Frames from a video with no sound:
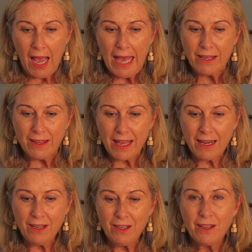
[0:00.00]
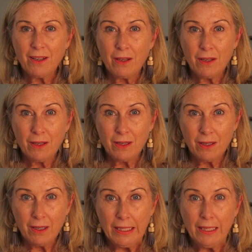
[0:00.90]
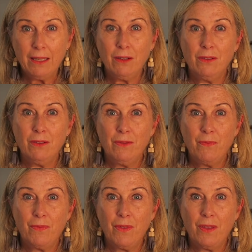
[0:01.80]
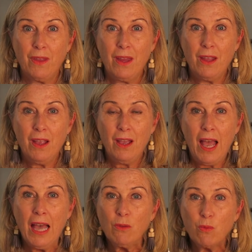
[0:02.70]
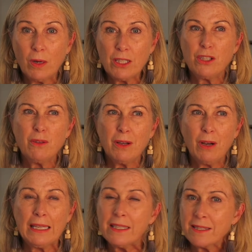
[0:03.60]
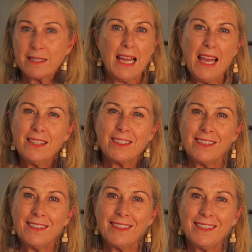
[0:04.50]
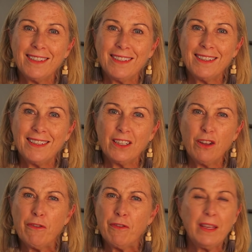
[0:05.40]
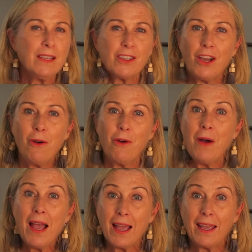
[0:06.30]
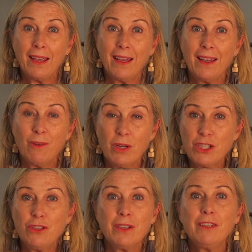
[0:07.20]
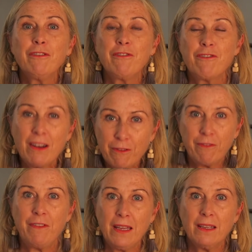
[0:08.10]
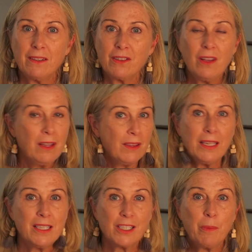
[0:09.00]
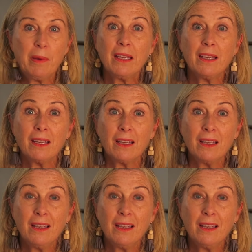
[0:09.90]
and then heal. And once you understand it, the fears go away. Once you confront fears, they disappear.